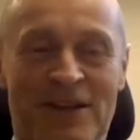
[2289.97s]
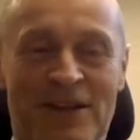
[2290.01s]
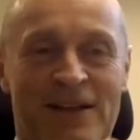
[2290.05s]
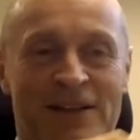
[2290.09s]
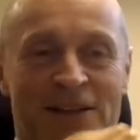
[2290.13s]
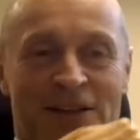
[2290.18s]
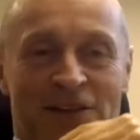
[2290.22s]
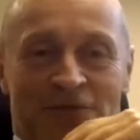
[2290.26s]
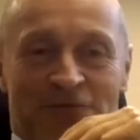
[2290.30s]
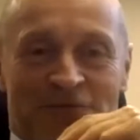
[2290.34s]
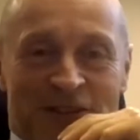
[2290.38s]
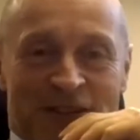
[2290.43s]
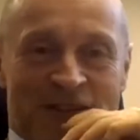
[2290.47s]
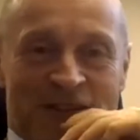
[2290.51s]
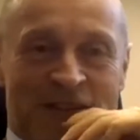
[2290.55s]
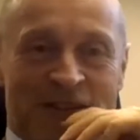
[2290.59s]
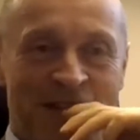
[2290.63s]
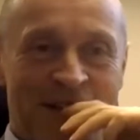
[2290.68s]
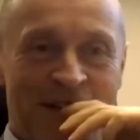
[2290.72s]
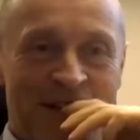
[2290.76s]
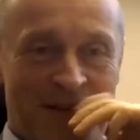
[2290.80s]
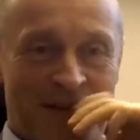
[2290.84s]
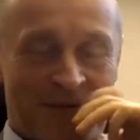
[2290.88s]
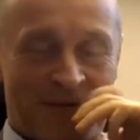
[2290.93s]
kind of
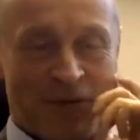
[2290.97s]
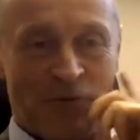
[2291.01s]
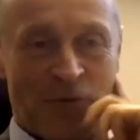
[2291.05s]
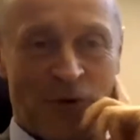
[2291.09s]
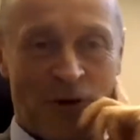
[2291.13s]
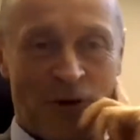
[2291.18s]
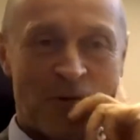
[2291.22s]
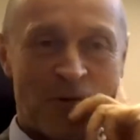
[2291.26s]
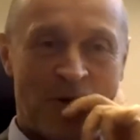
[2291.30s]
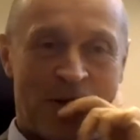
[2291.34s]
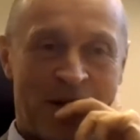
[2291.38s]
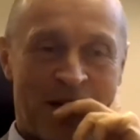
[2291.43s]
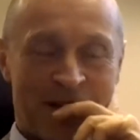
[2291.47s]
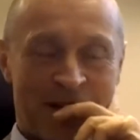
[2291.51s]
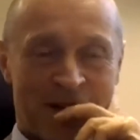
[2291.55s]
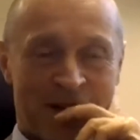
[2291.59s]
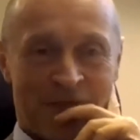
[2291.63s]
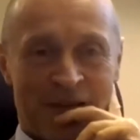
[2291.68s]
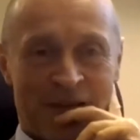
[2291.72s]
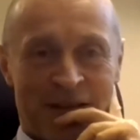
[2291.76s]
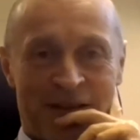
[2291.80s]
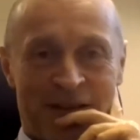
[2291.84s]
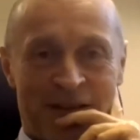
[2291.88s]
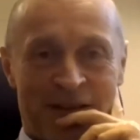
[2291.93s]
see how we work together
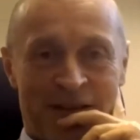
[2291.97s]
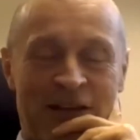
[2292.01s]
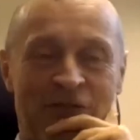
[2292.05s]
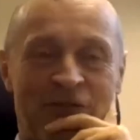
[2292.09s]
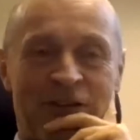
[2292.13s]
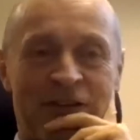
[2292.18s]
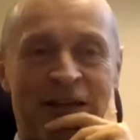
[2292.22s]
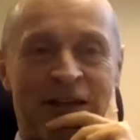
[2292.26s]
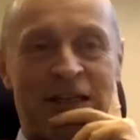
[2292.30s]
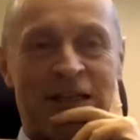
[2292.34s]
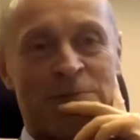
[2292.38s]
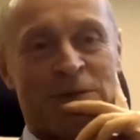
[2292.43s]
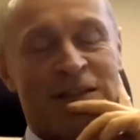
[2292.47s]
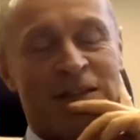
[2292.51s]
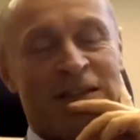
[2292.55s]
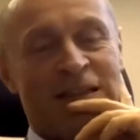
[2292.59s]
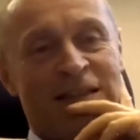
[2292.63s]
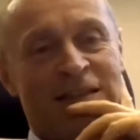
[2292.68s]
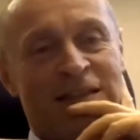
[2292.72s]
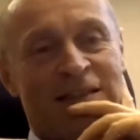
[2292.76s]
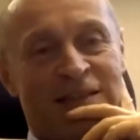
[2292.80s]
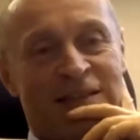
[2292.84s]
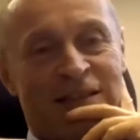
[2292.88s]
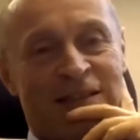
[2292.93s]
with the different
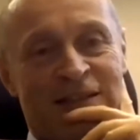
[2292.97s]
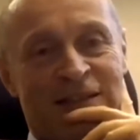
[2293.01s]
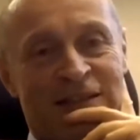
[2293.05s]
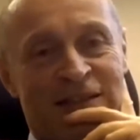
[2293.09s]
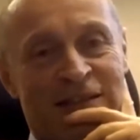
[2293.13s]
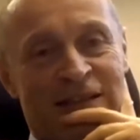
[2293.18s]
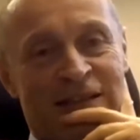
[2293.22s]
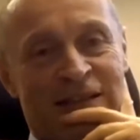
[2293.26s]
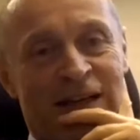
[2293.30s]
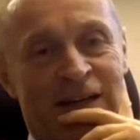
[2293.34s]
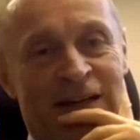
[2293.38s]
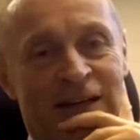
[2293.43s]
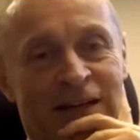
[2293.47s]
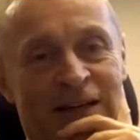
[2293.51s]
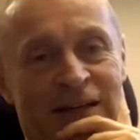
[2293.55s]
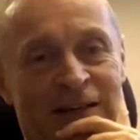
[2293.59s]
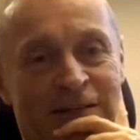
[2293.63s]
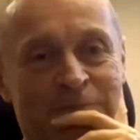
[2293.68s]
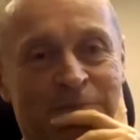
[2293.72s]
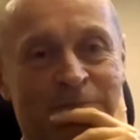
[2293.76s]
expertises in this area.